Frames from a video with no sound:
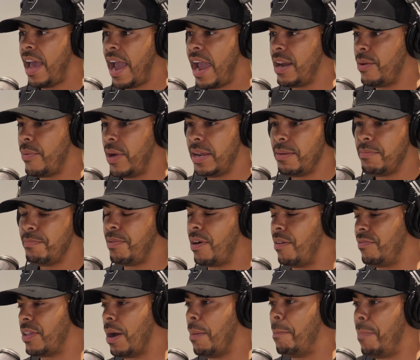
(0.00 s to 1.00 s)
Anyway,
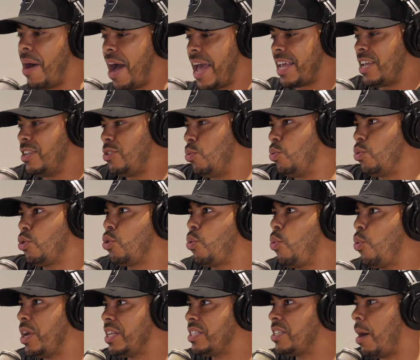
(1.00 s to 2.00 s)
bruv, the bike is all
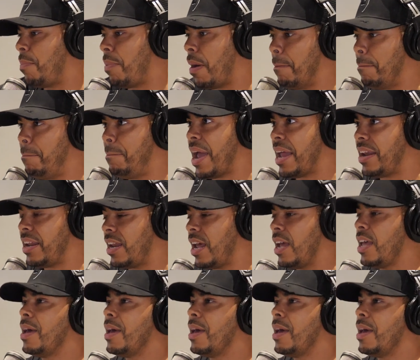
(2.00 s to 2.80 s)
twist up and bent.